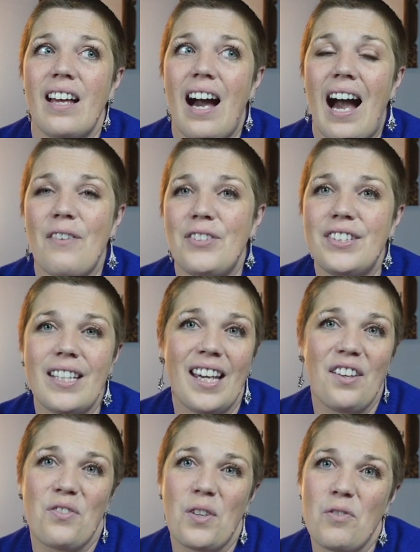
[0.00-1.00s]
I would
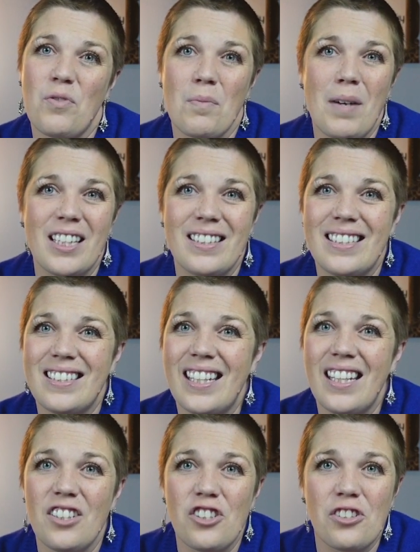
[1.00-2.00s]
say 3 or 4
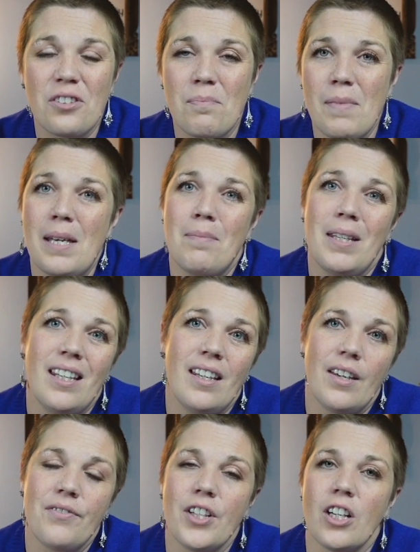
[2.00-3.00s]
months-ish. Maybe
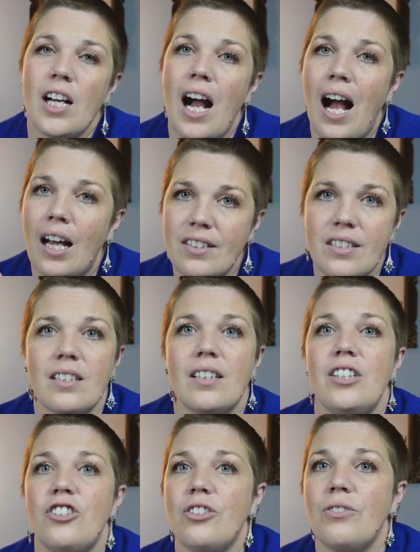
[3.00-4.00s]
if you're
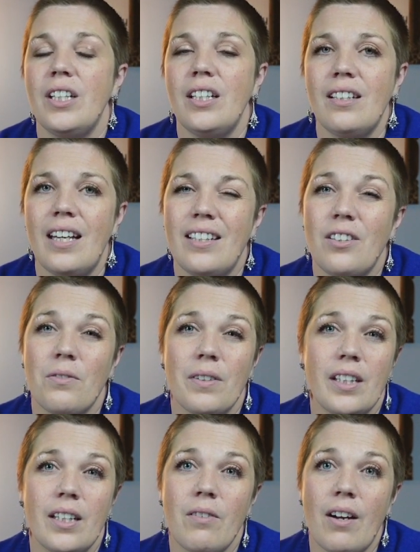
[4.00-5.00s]
constantly shooting and you're
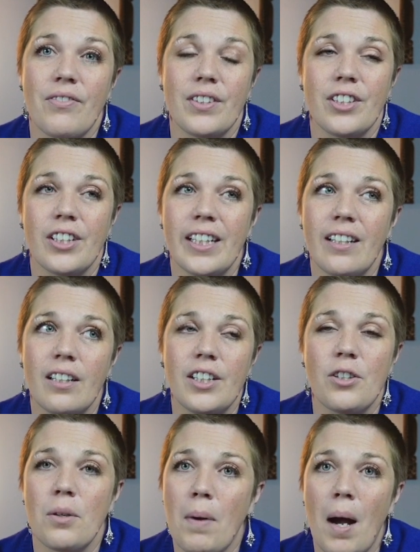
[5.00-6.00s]
really rough on your gear,
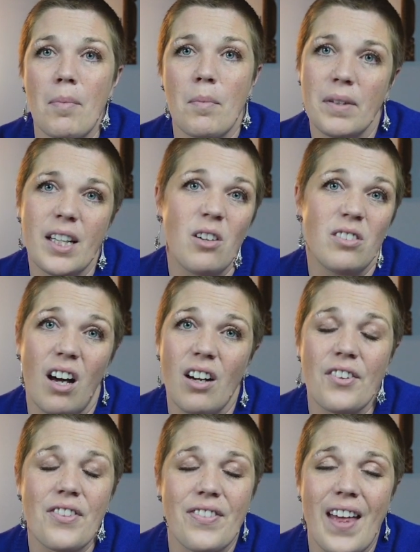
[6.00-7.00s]
you could probably go
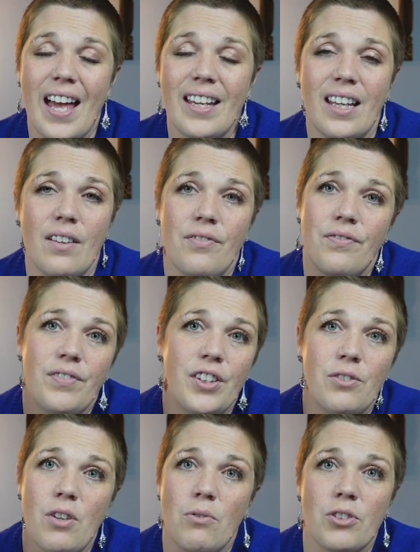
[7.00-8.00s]
longer than that if
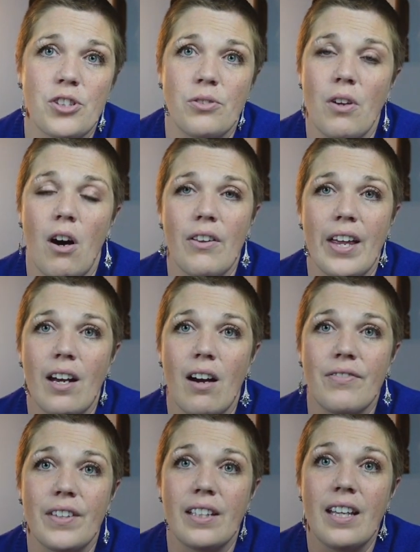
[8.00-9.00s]
you don't shoot all that
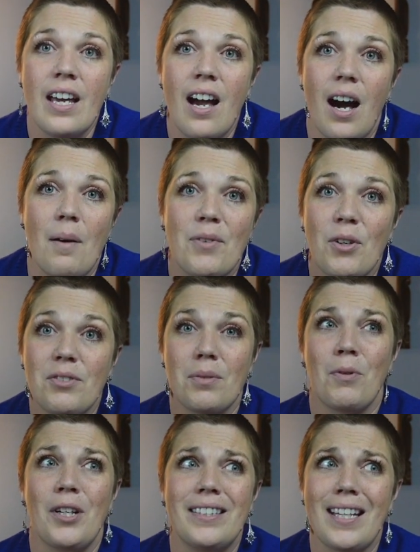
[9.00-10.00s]
often. There was a
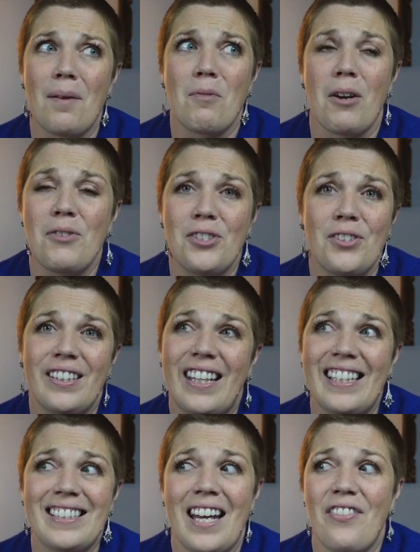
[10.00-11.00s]
point in time where I was shooting
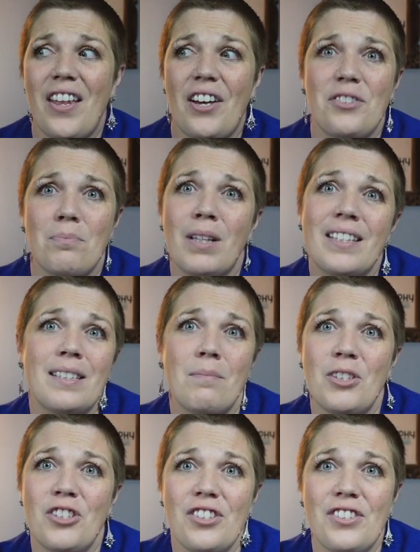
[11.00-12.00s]
like 10,000 plus
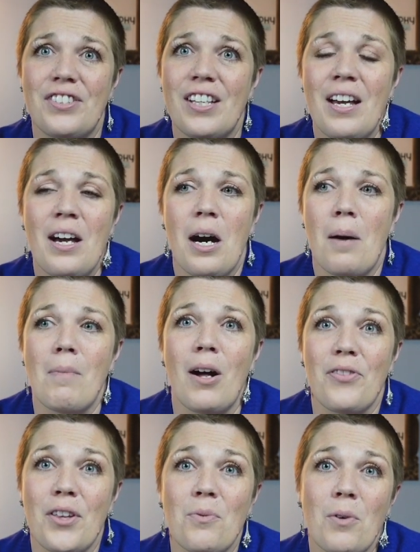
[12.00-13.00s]
images a
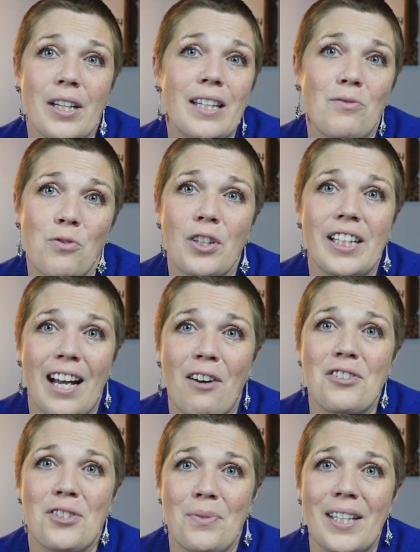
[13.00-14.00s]
month and working 40
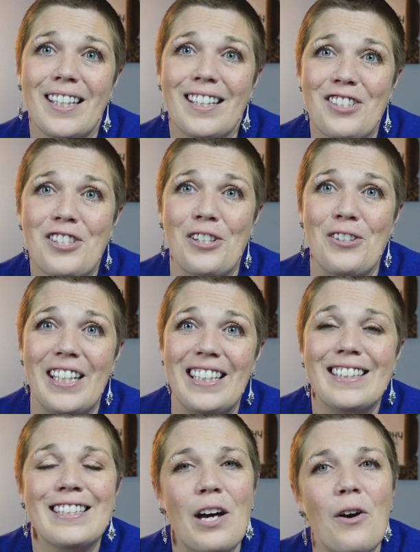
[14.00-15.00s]
hours a week
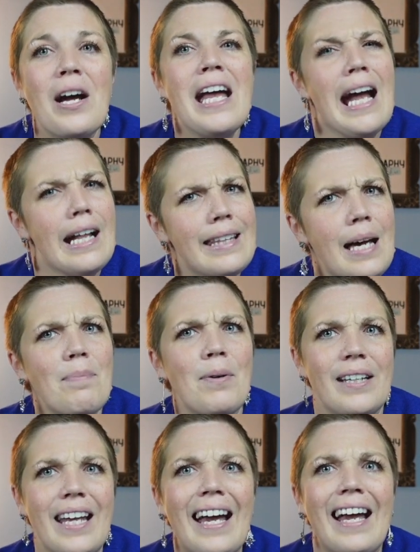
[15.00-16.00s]
shooting. So at that
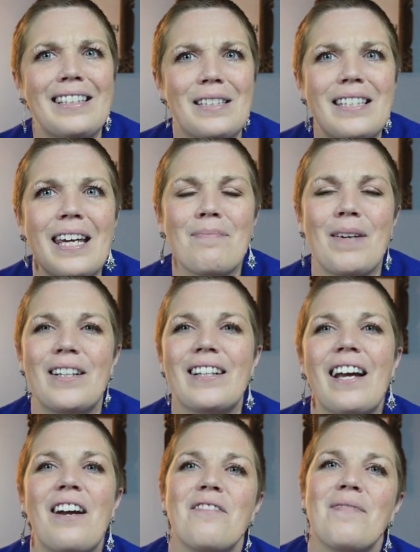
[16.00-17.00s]
point I had to take better
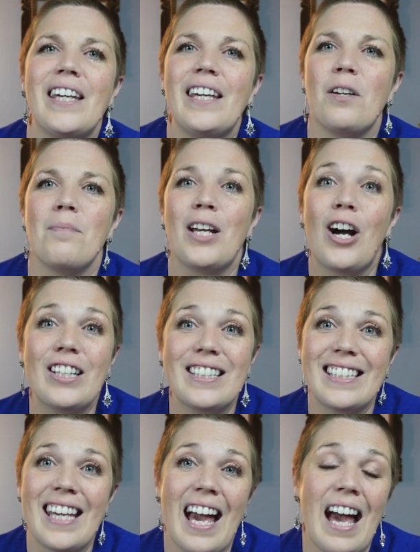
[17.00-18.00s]
care of my gear, but
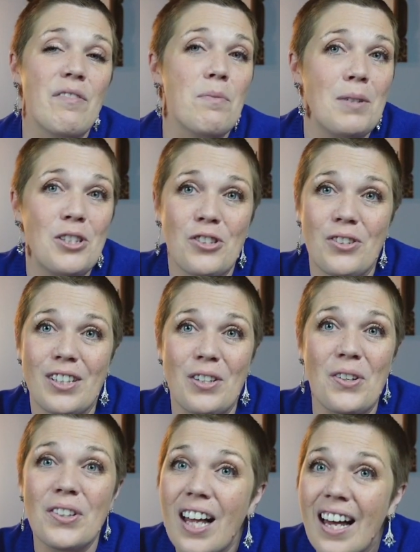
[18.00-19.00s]
honestly, I haven't been shooting a
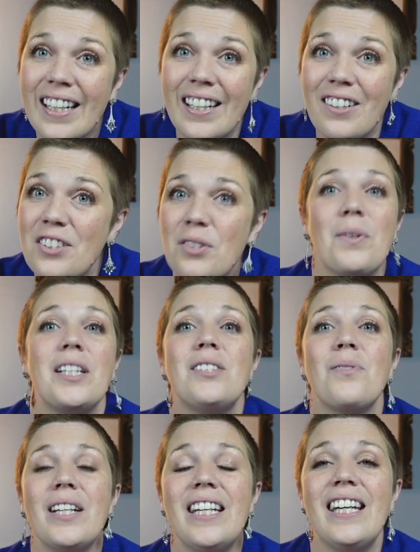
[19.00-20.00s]
whole lot here in
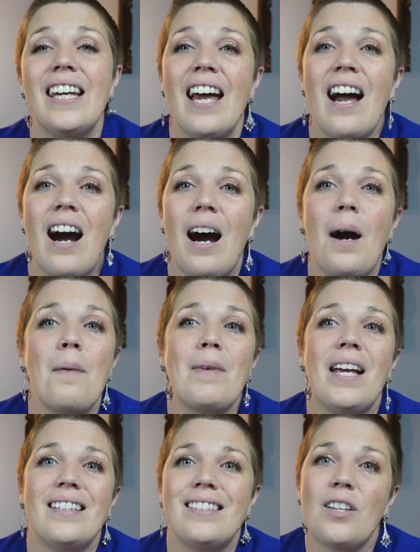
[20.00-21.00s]
2020.
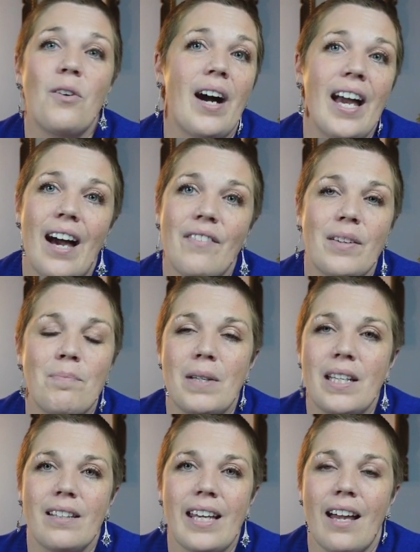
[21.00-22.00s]
And so I haven't
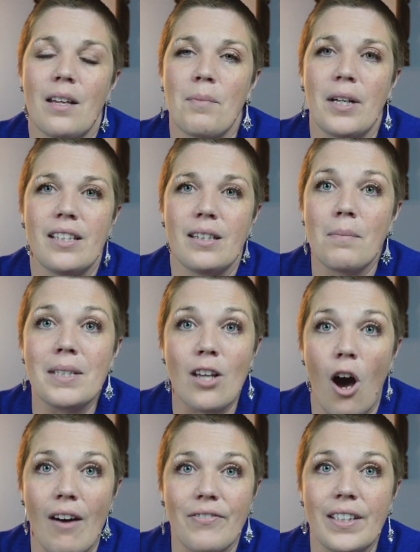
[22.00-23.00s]
been calibrating them as
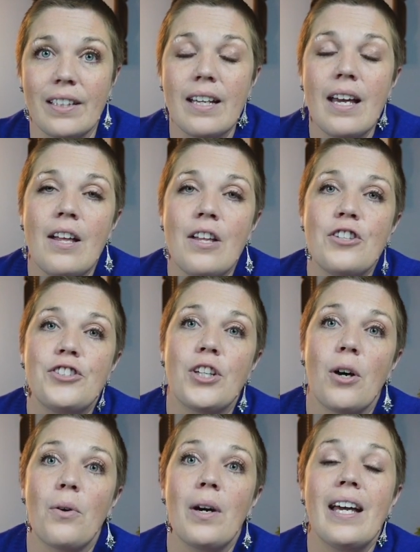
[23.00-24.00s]
often.
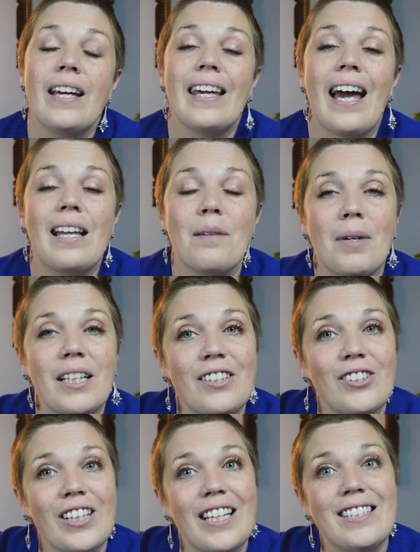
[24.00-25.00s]
So calibrating
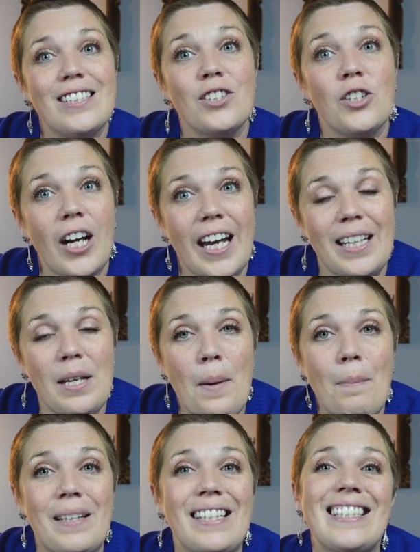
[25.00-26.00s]
your lens is great,
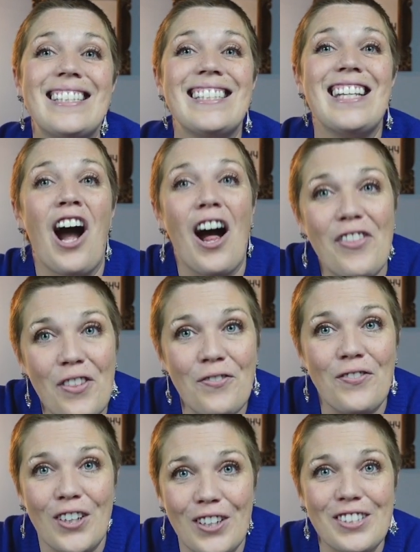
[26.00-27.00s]
but it is not the
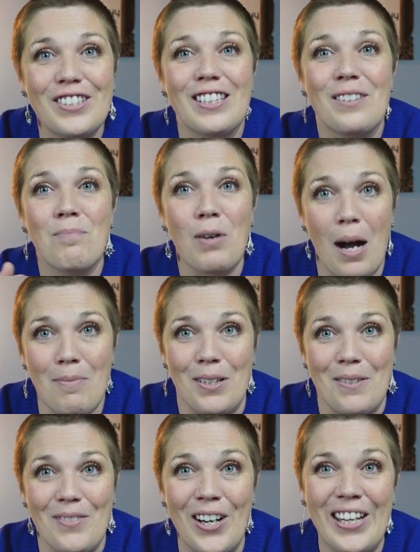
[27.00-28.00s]
first
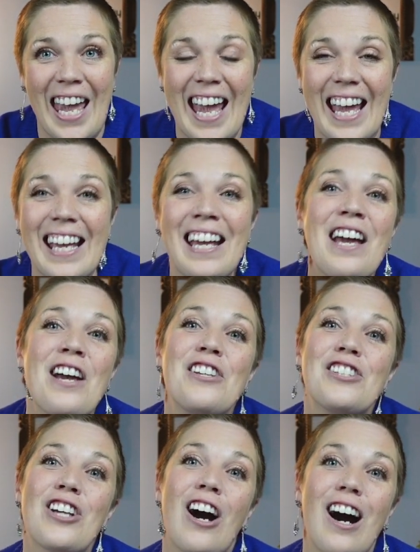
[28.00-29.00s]
problem, okay?
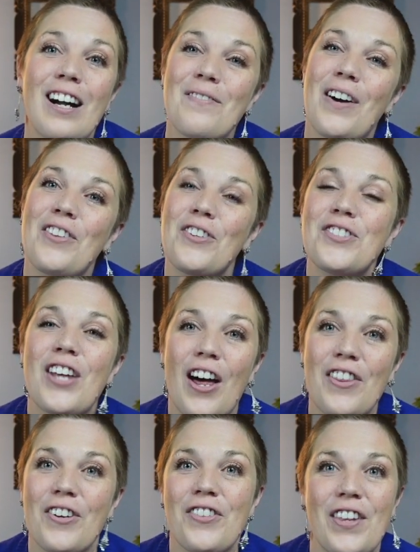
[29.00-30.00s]
Talk about those
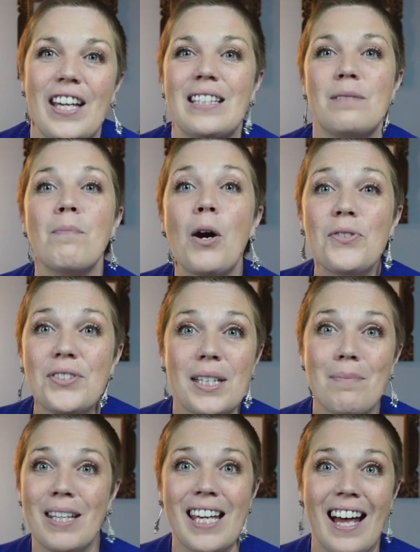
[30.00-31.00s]
other things, mostly
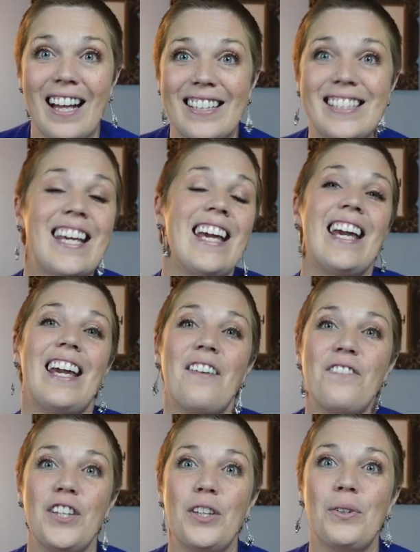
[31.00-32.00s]
because if
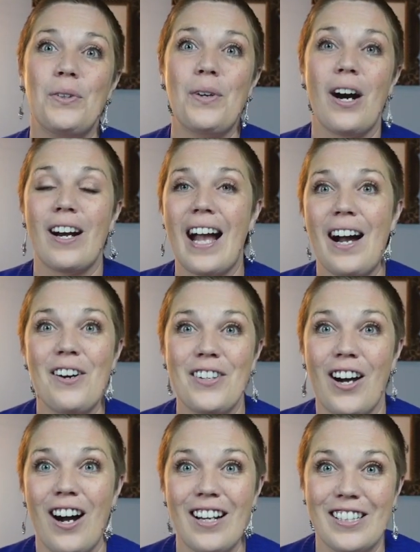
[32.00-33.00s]
you are out
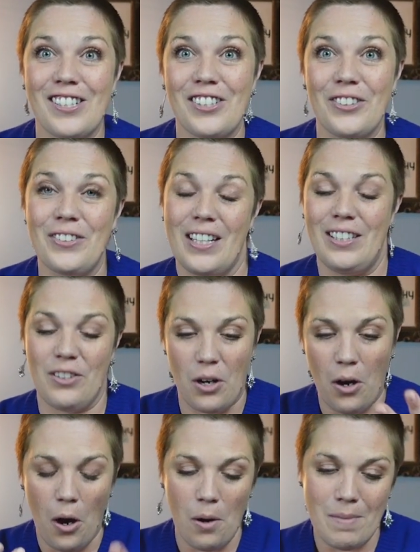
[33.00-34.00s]
on a shoot and you
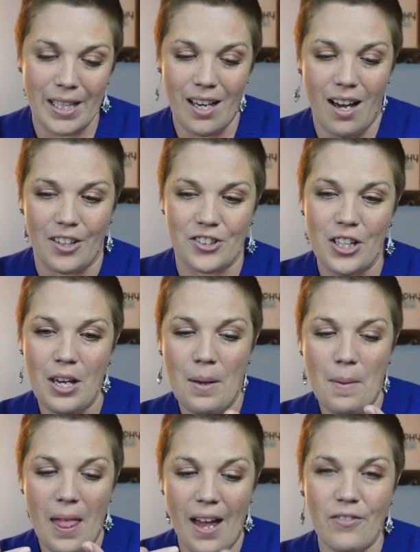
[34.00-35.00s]
go, oh my gosh,
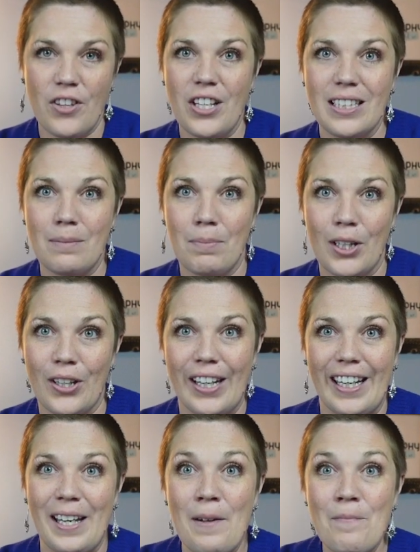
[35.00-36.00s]
everything's
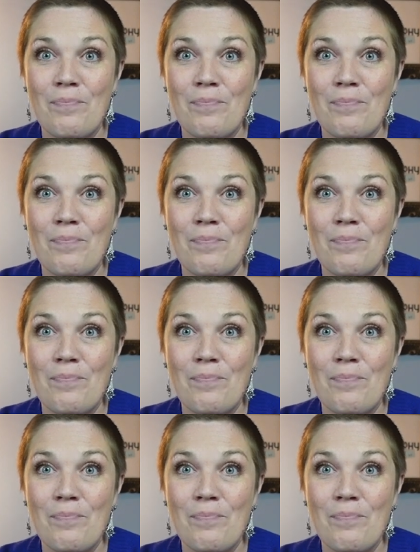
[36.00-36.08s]
blurry,